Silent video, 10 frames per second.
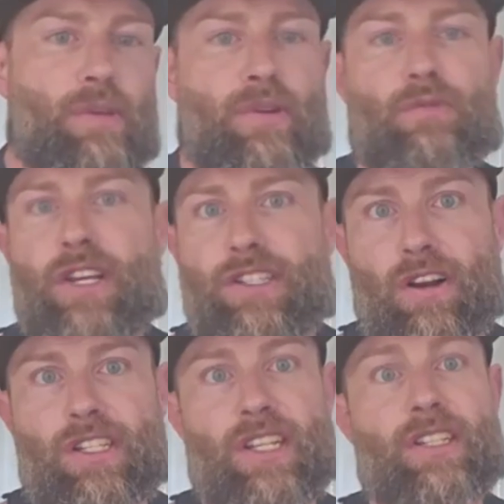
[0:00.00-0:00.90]
They've been
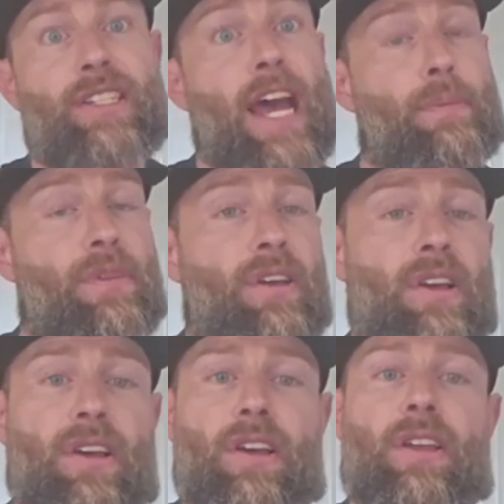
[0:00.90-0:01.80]
researched in depth,
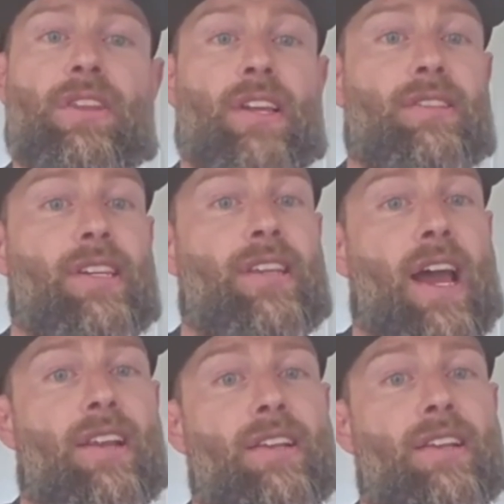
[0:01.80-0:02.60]
things like that.